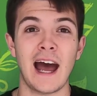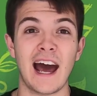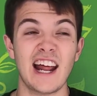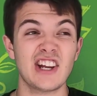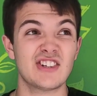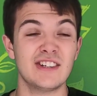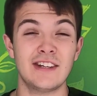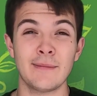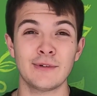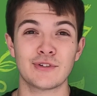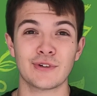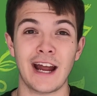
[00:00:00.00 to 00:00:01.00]
and actually
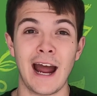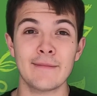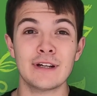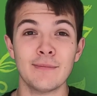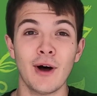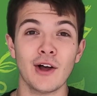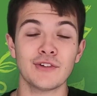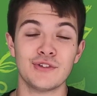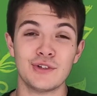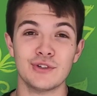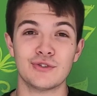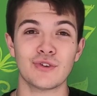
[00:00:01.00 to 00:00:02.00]
demonstrate how many miles
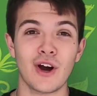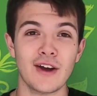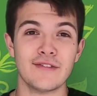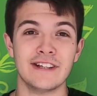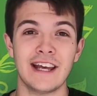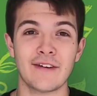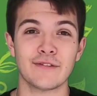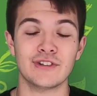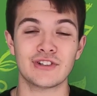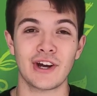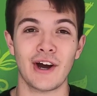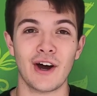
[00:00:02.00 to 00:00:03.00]
you could drive in the
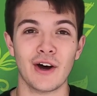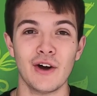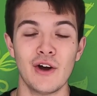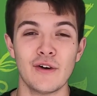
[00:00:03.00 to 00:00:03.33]
average car